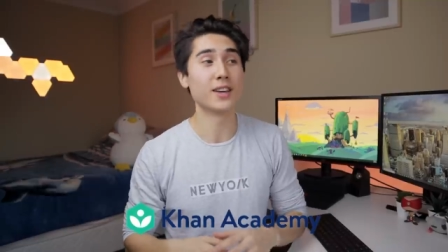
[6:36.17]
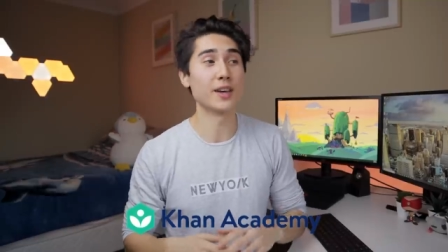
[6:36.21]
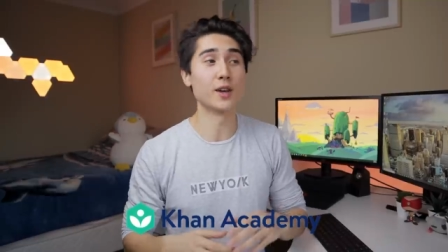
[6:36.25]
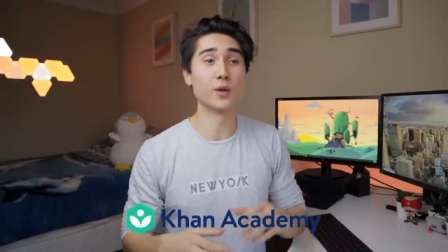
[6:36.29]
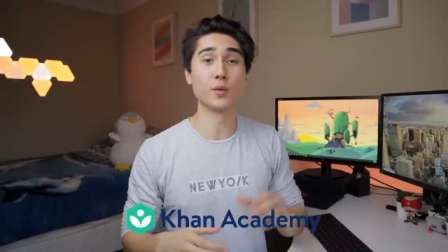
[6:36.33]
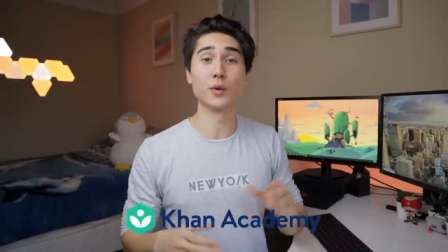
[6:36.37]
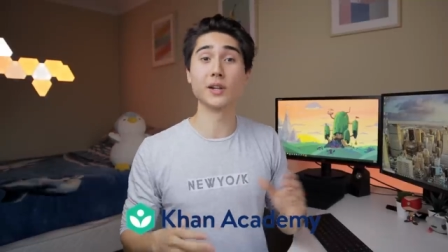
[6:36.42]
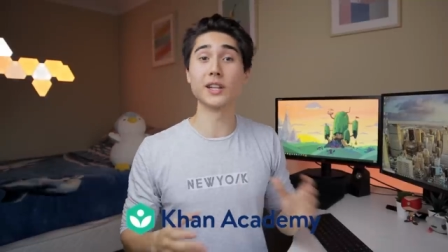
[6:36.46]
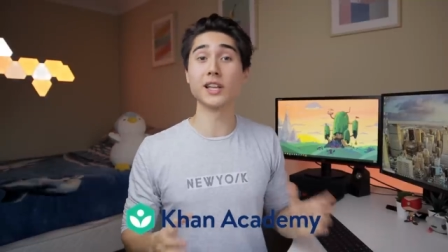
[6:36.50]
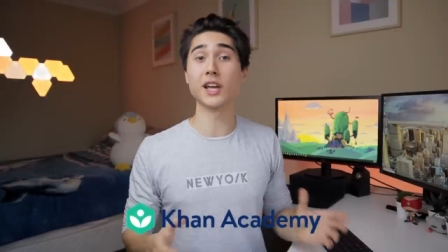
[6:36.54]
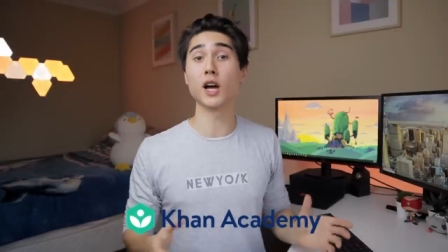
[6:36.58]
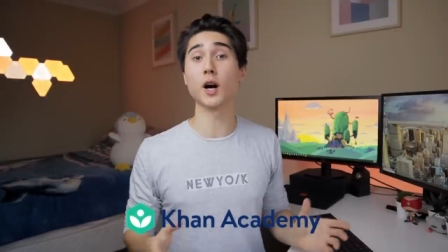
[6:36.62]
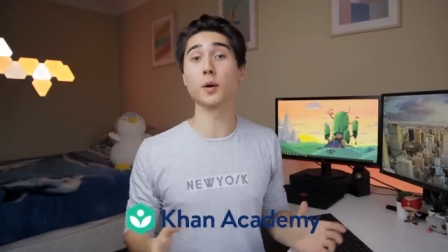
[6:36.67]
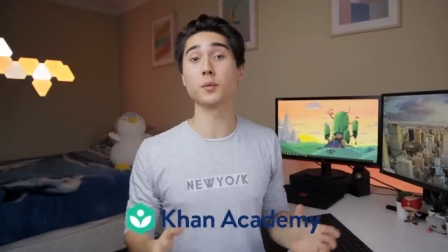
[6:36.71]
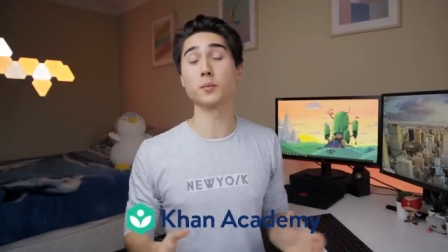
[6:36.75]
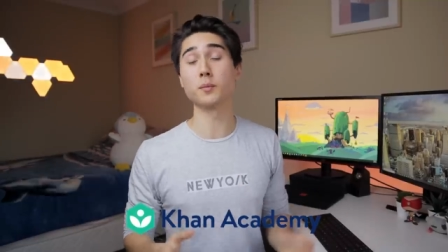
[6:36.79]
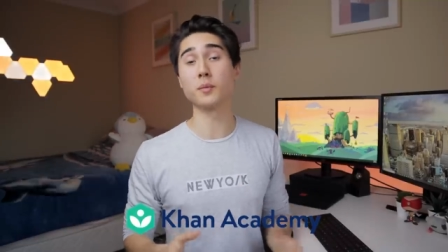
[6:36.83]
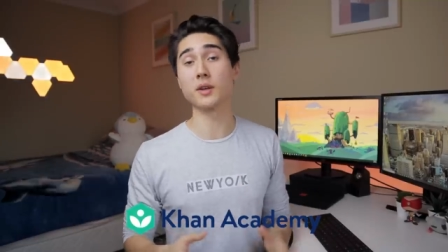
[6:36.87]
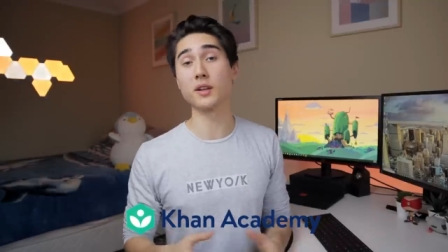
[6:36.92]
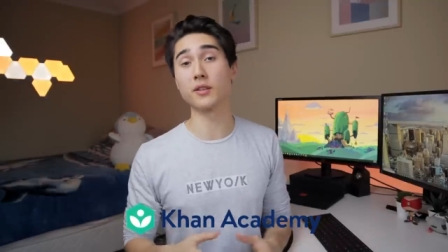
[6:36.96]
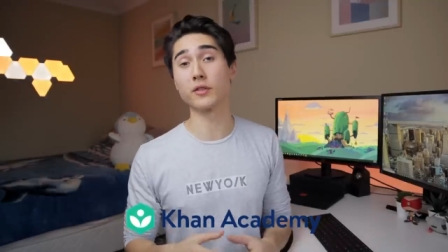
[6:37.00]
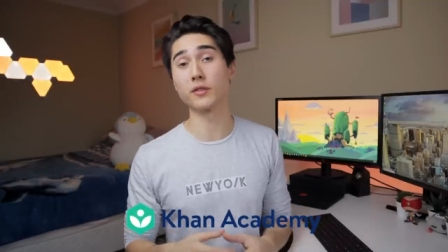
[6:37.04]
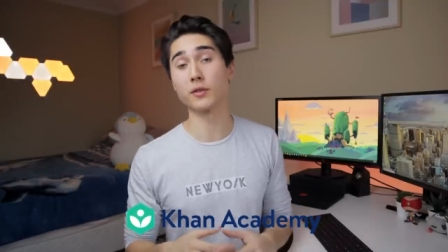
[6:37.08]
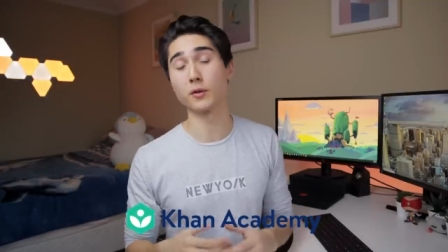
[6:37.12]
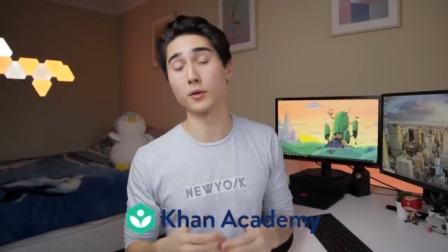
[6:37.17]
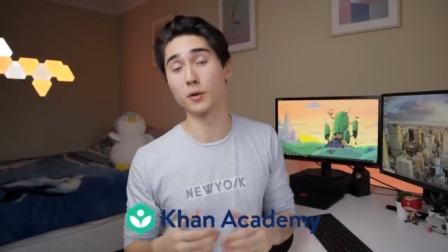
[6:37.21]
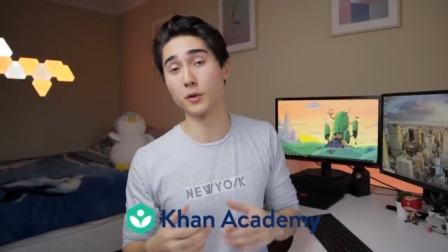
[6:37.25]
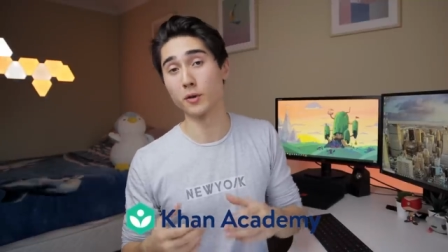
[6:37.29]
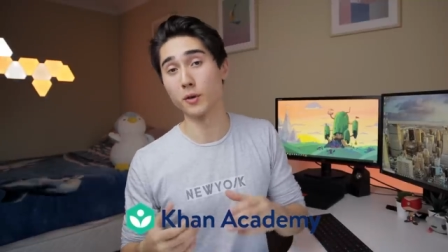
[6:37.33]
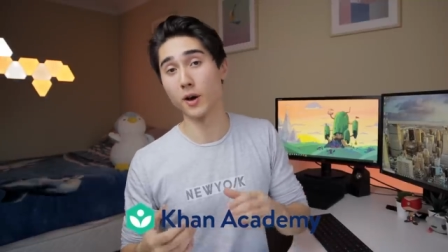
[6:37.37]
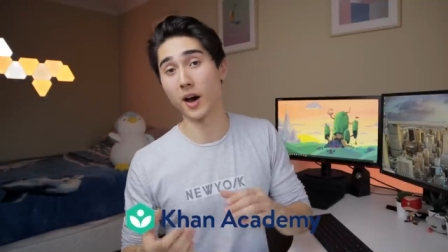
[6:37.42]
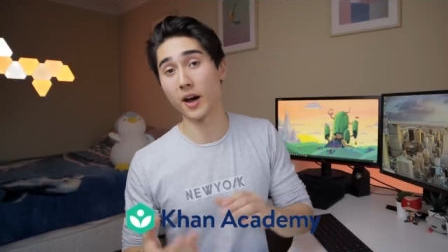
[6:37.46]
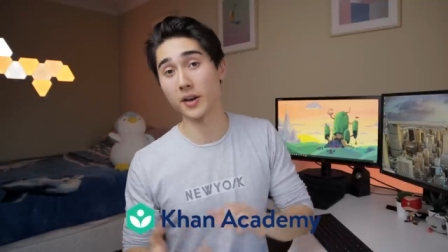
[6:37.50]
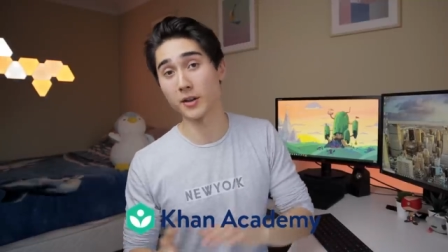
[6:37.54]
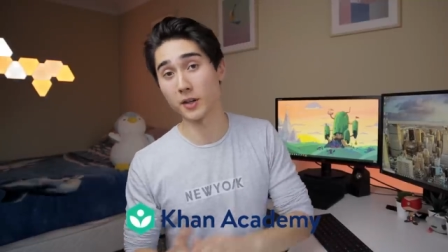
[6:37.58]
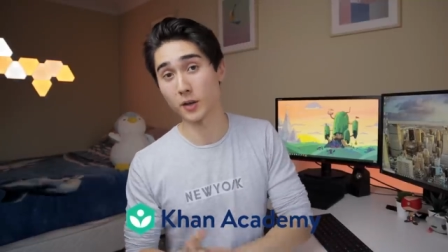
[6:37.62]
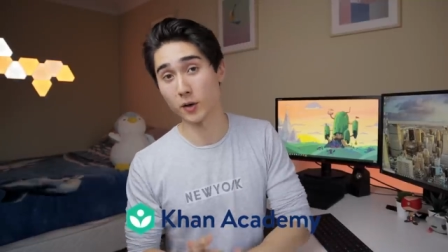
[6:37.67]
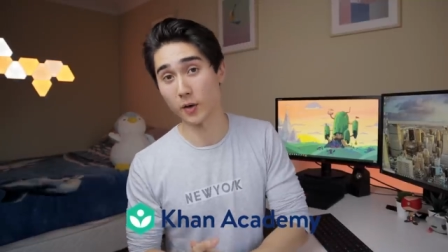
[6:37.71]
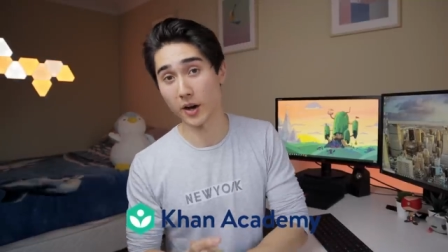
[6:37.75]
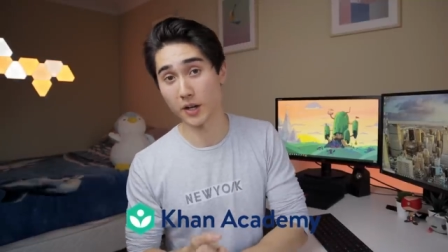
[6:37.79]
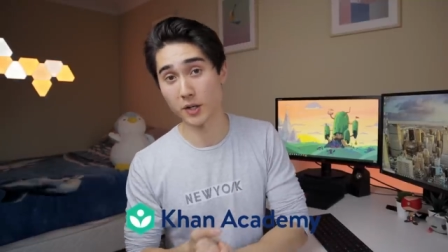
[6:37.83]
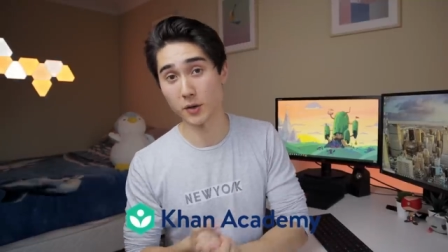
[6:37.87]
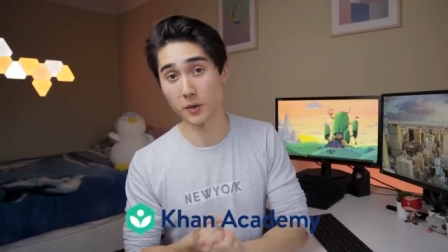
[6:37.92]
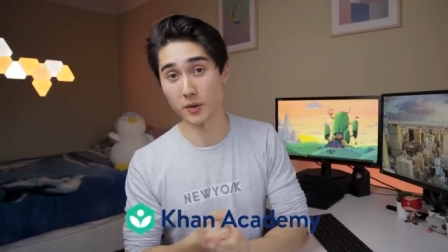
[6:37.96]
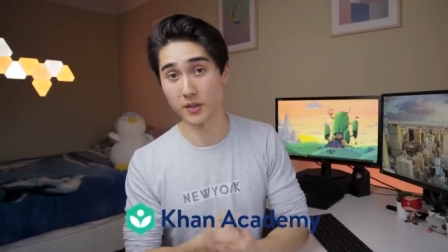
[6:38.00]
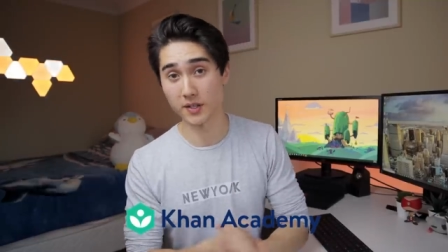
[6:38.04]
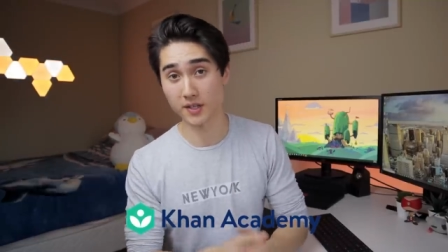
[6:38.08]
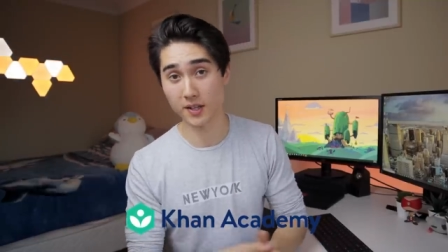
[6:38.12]
It really helped me through
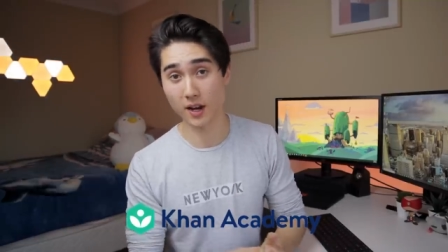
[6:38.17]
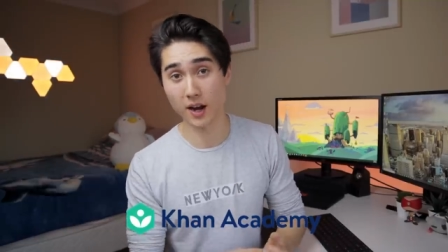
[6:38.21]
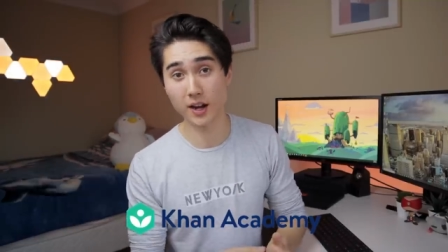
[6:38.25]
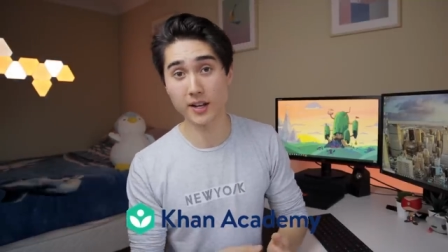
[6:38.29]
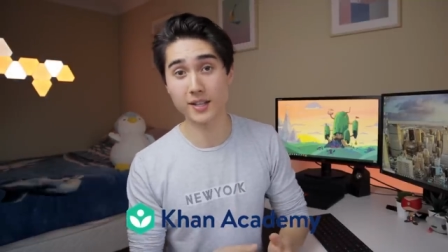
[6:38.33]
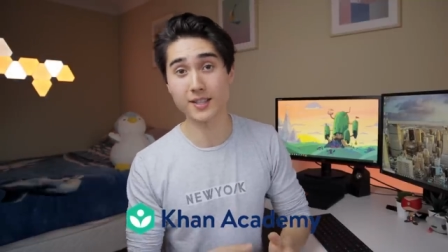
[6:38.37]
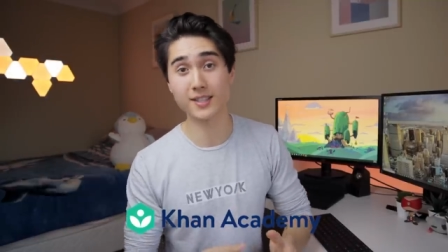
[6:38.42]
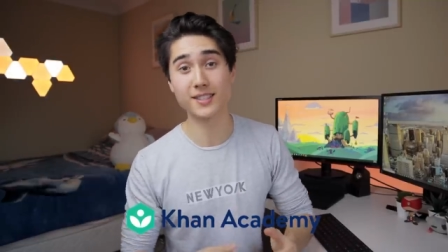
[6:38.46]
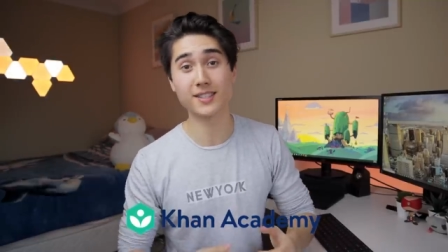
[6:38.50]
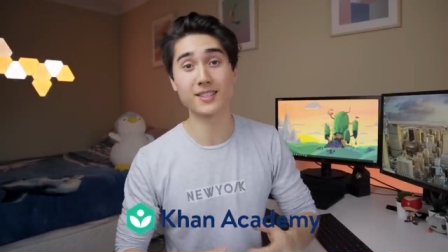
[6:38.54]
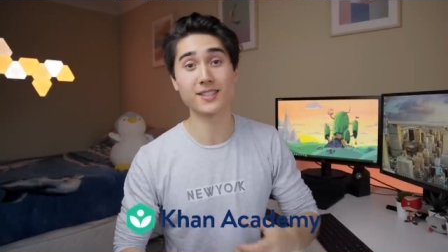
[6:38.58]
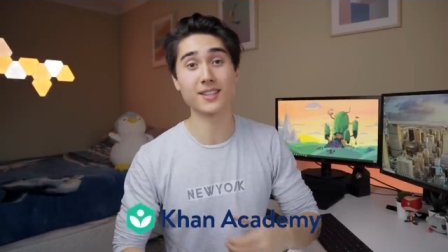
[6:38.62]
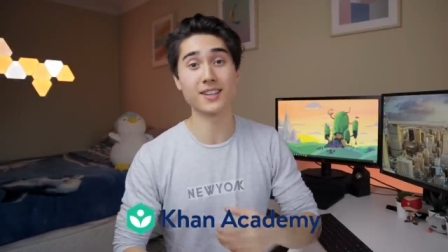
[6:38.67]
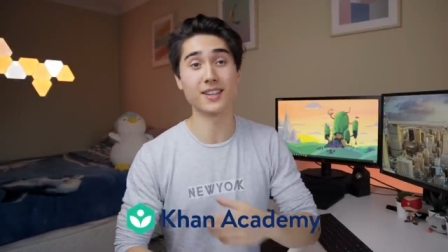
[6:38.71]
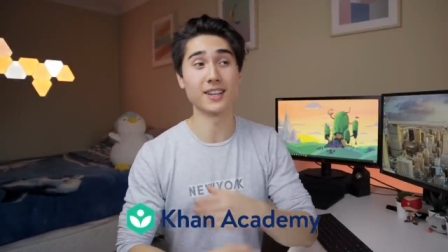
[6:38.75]
undergraduate science.